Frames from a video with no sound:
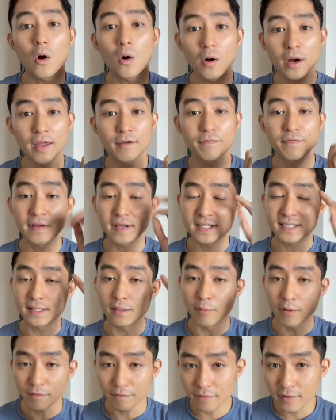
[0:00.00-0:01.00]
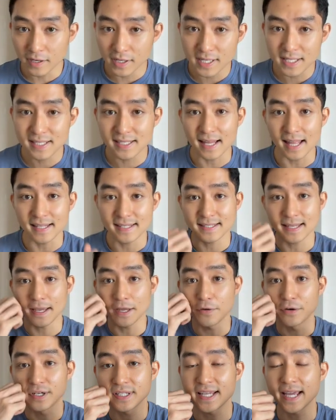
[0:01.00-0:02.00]
If it's the reverse, let's say
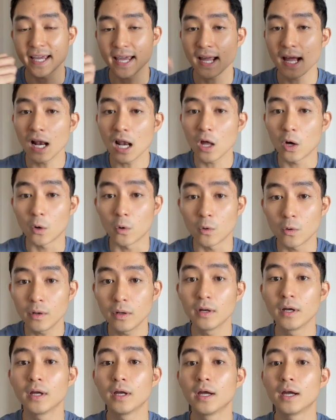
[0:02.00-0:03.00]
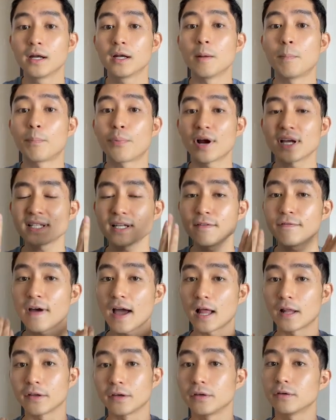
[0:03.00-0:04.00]
you're taking a loan, the present
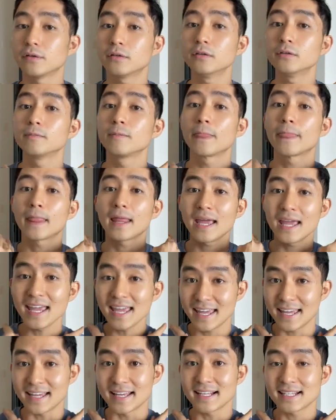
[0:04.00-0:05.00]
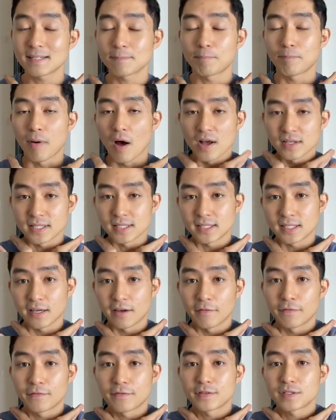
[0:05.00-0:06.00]
value is
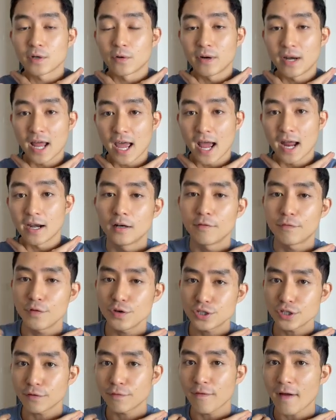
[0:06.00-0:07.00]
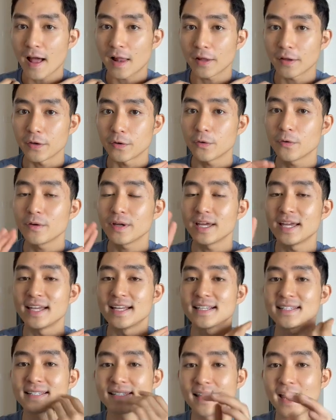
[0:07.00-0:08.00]
positive. So then the future value
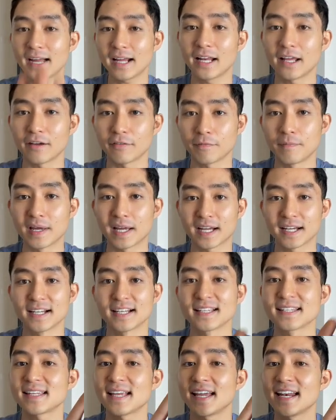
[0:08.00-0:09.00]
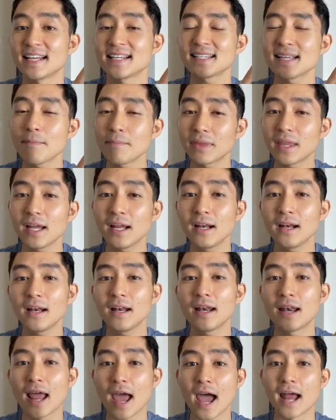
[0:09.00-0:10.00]
is negative because it is
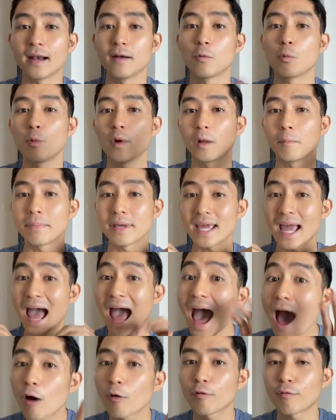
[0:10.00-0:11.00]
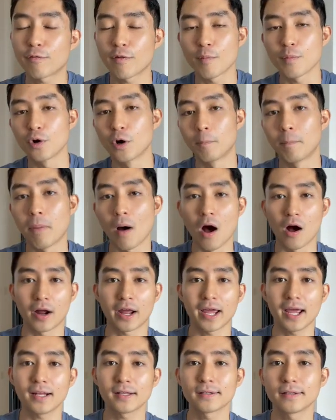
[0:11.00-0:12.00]
something that will be out from your
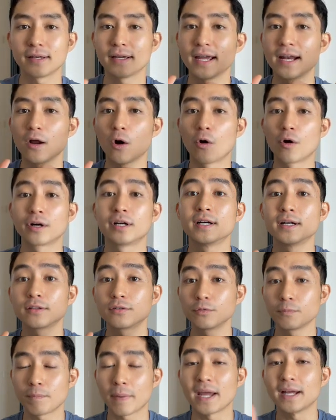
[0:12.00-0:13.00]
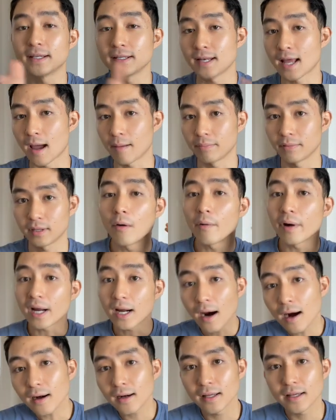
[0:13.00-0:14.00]
pocket in order to pay the debt.
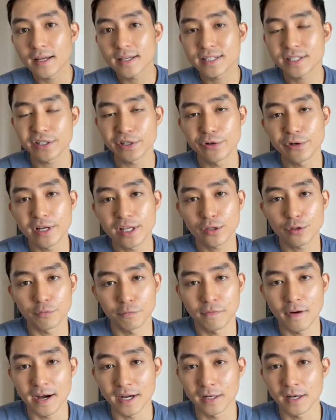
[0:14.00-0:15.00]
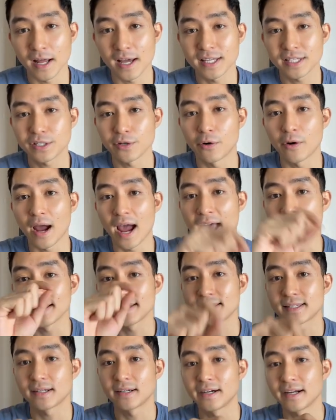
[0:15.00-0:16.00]
Regardless, you need to finalize your
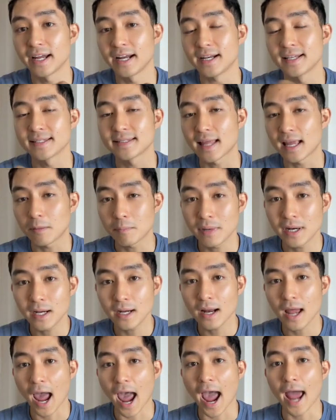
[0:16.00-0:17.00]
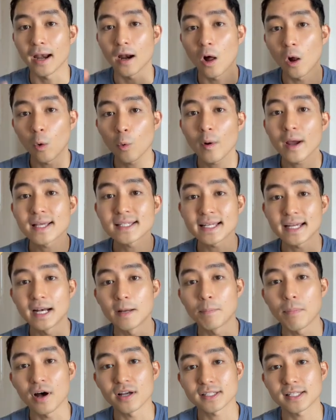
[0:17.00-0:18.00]
answer in the statement and always in the
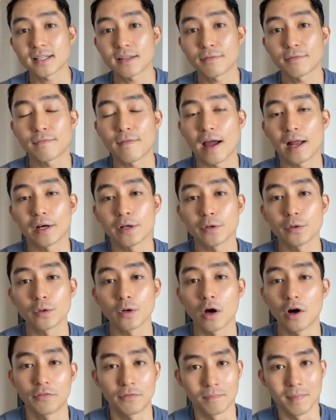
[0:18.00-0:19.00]
positive value of